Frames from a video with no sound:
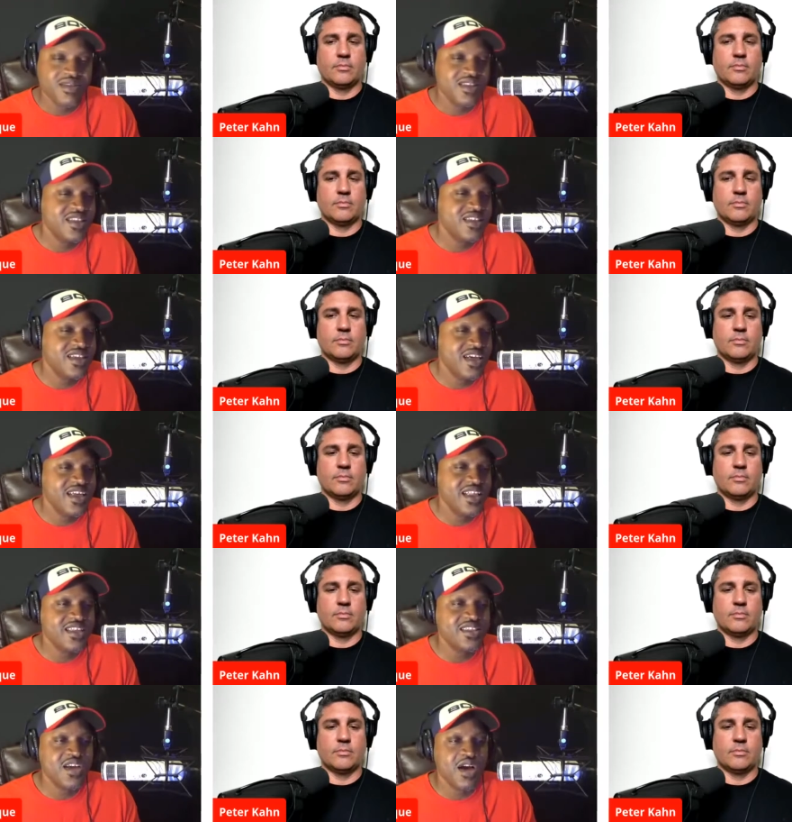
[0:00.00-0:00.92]
Speaker 1: uh, uh,
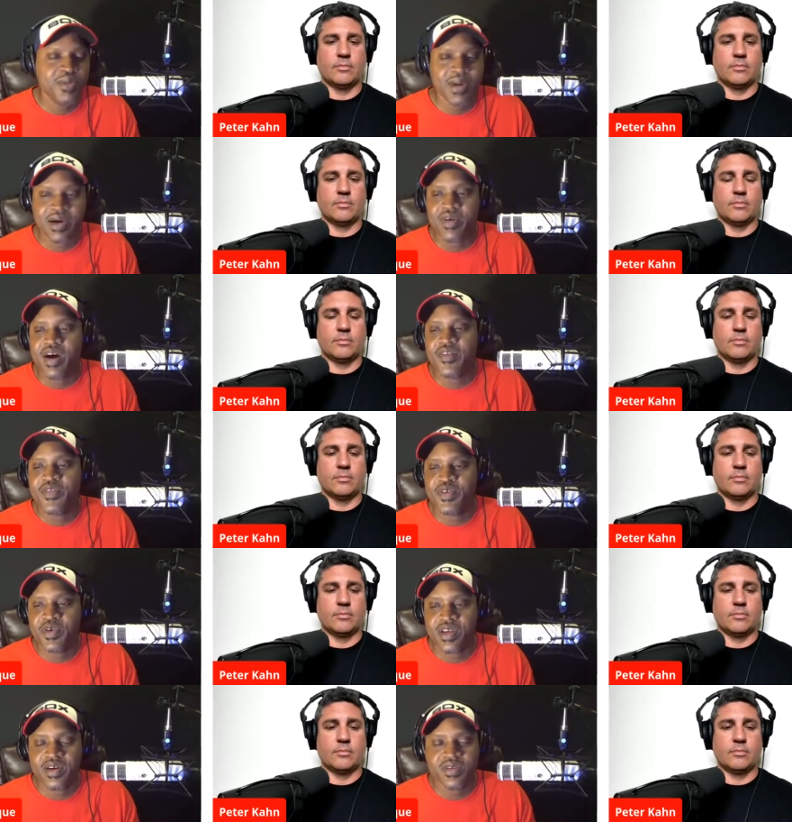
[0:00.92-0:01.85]
let's talk about a
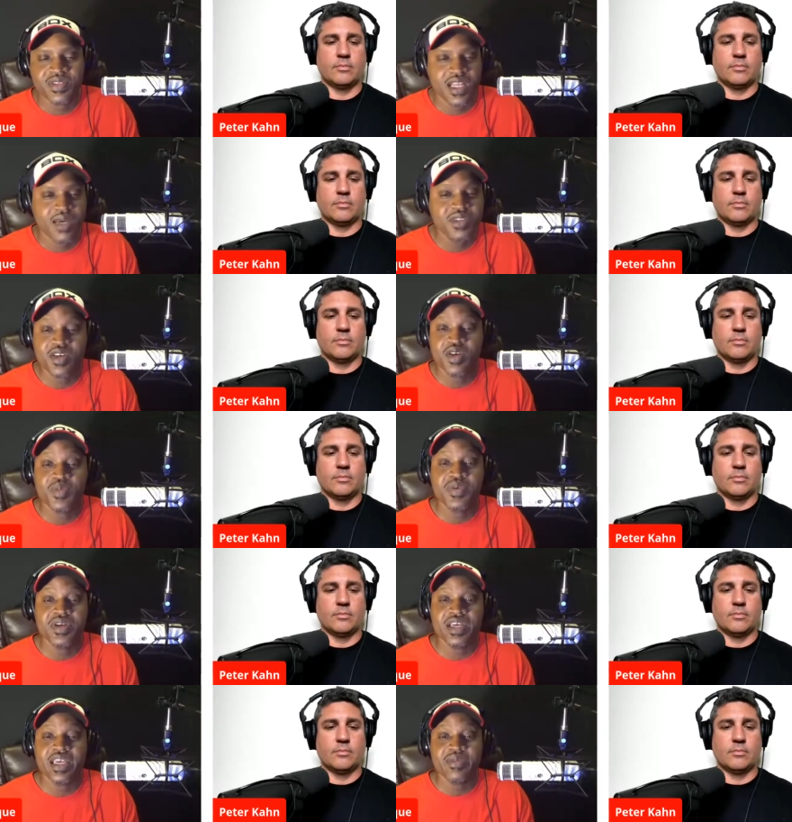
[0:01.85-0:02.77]
few of those. And I'm just going to
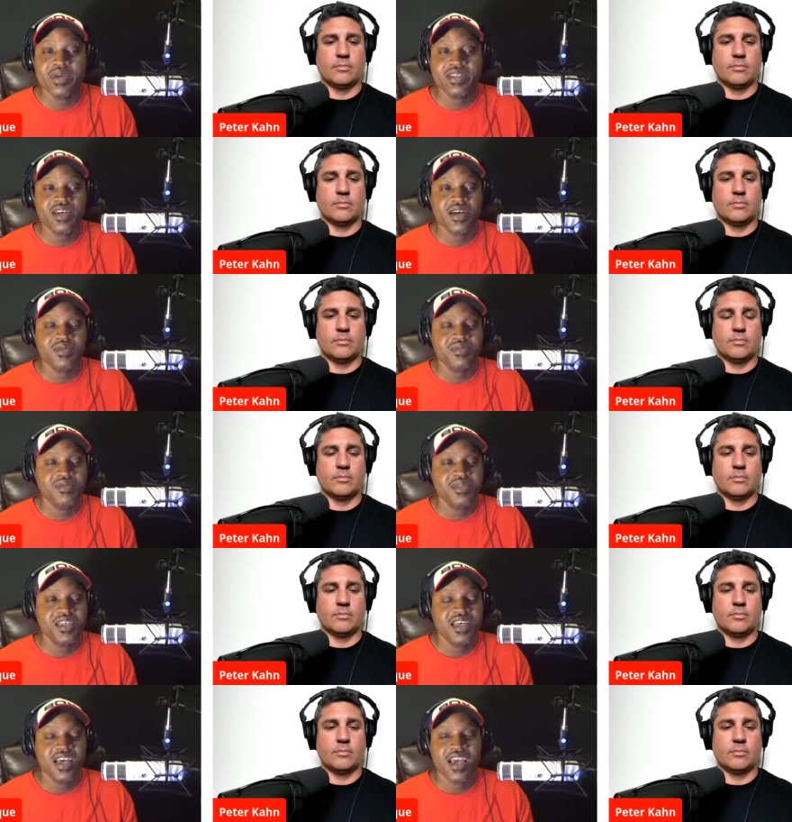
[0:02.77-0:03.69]
put an image up
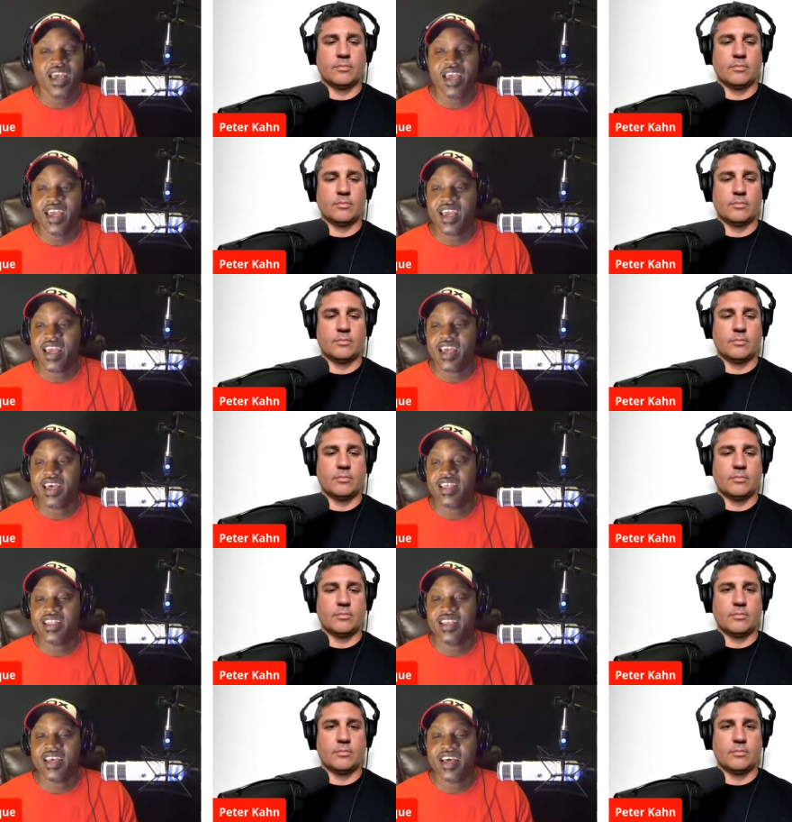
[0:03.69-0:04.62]

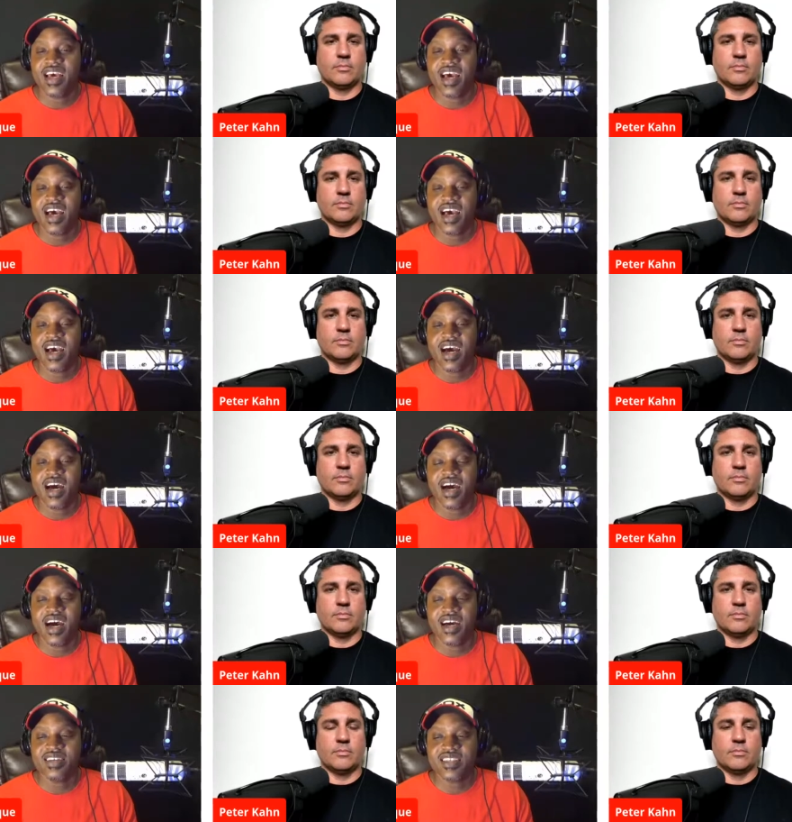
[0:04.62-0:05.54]
and
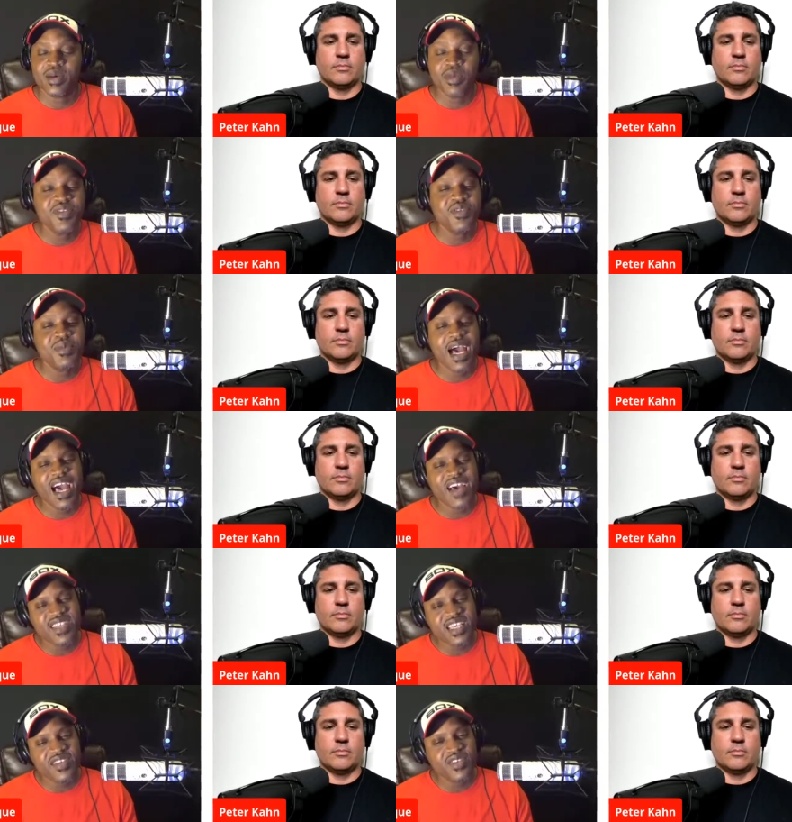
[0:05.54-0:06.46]
uh, some of them I
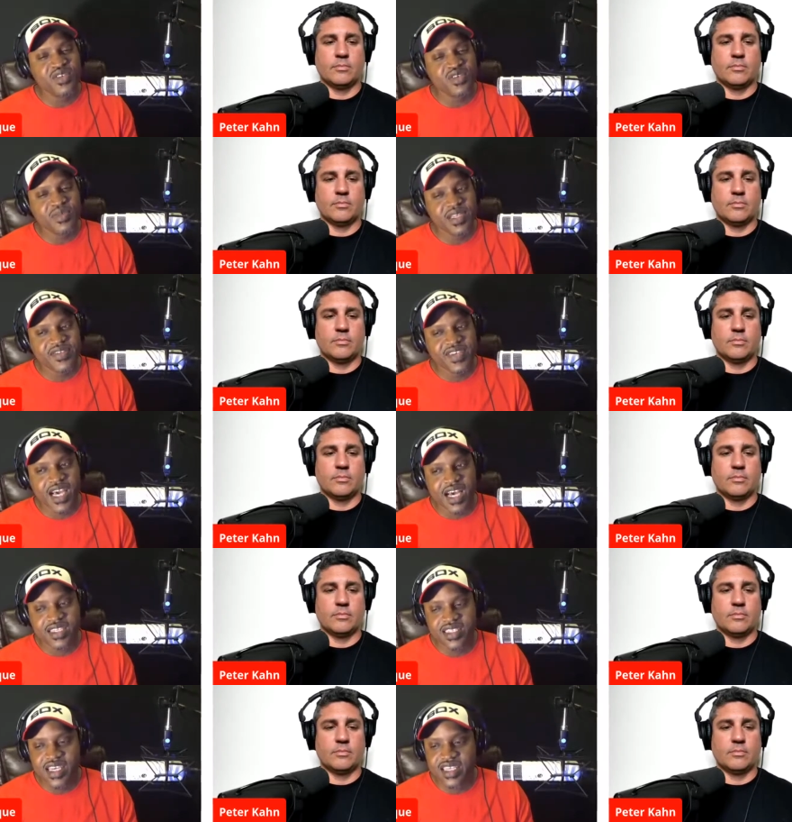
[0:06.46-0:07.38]
have to give a little bit of a
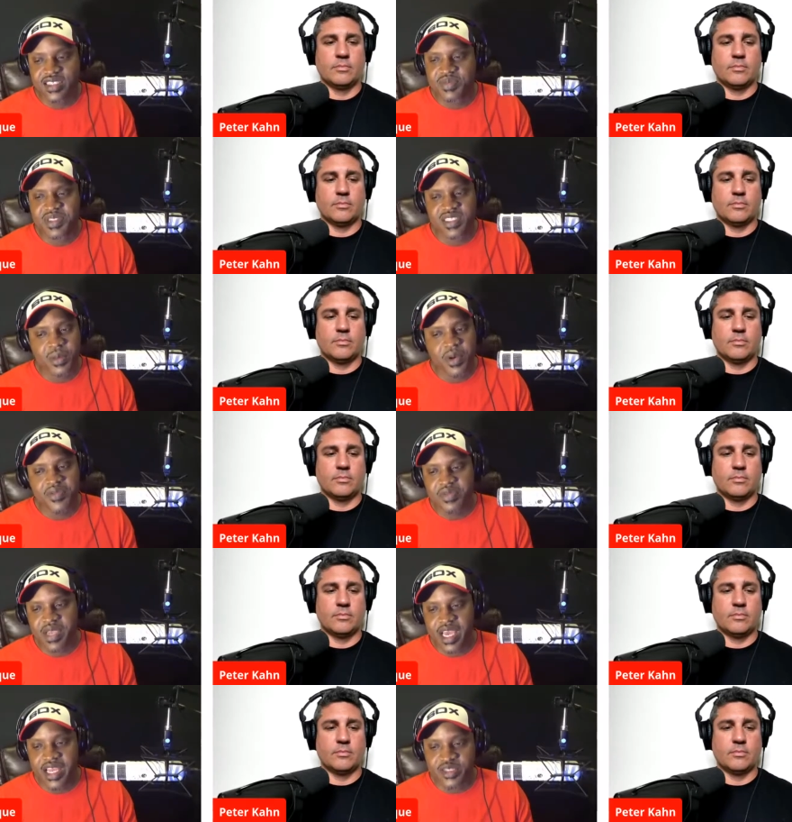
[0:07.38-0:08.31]
context, but some of
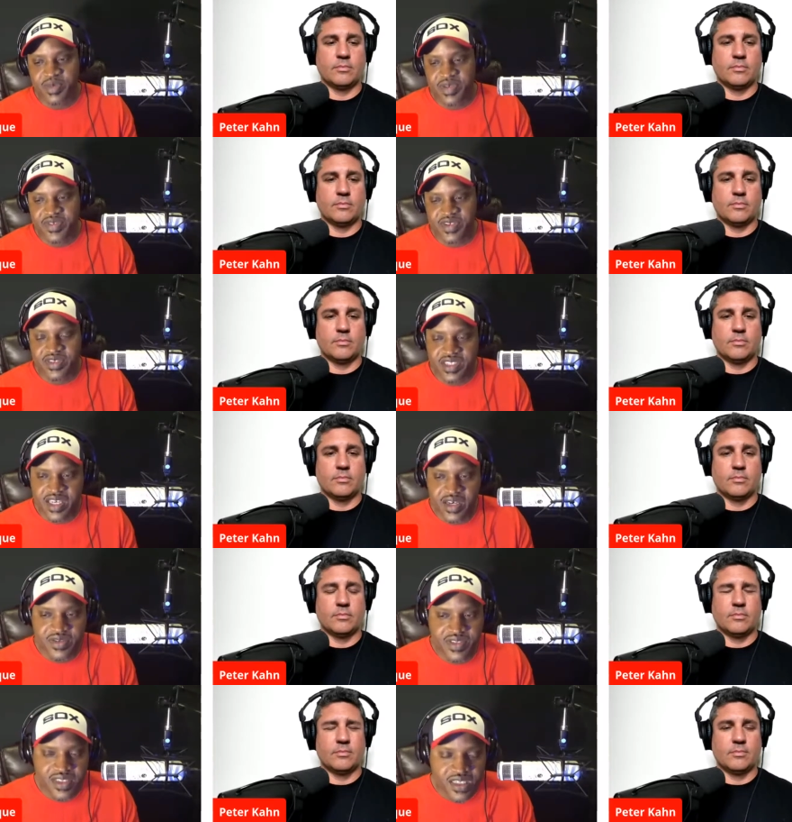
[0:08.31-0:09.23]
them kind of speak for
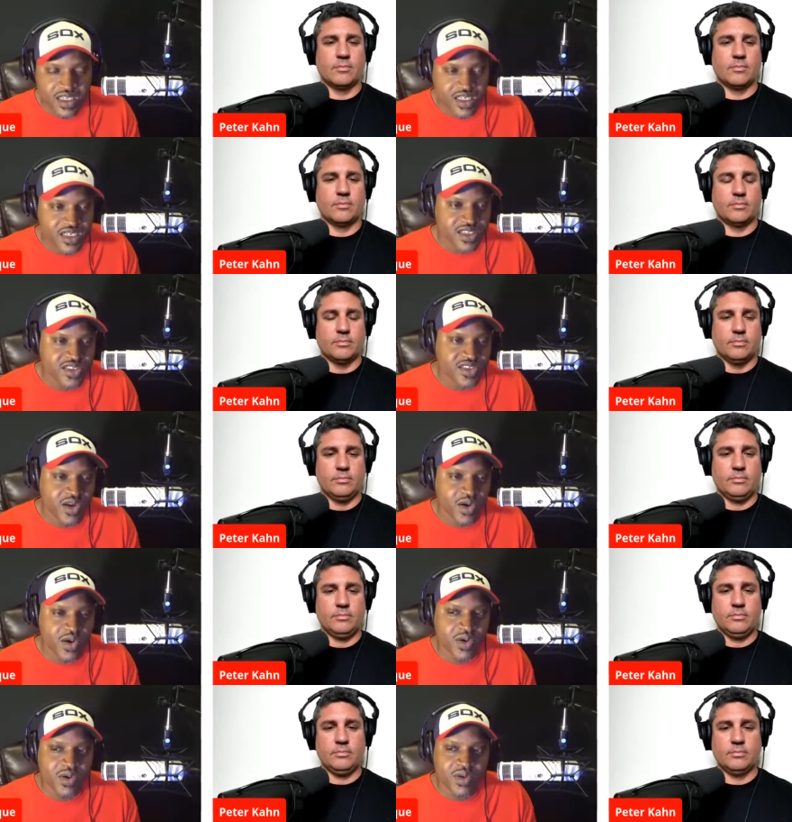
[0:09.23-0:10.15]
themselves.
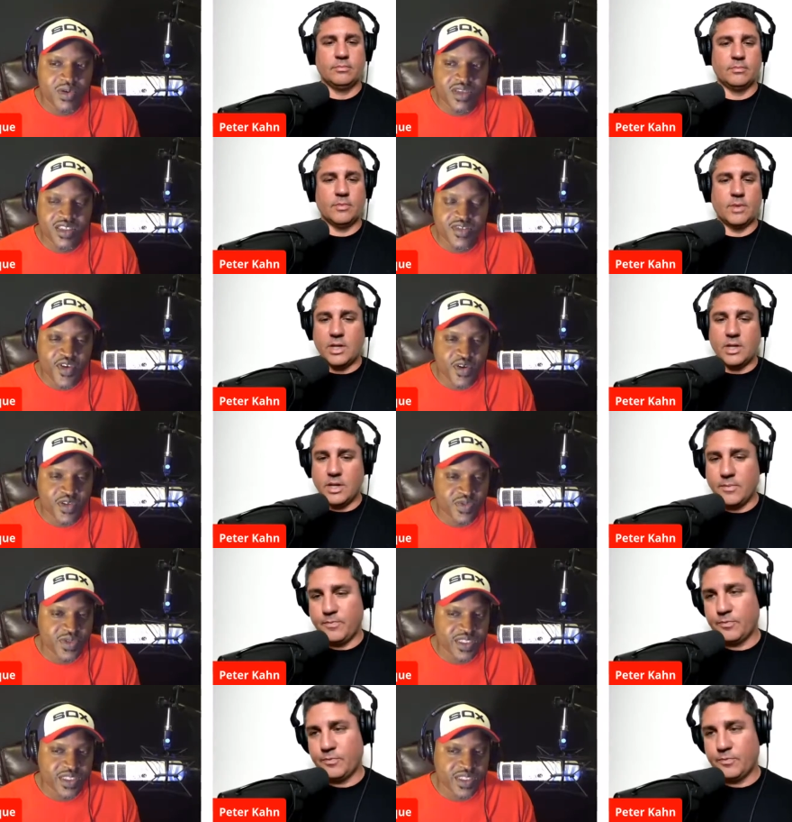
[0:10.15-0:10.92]
So this first one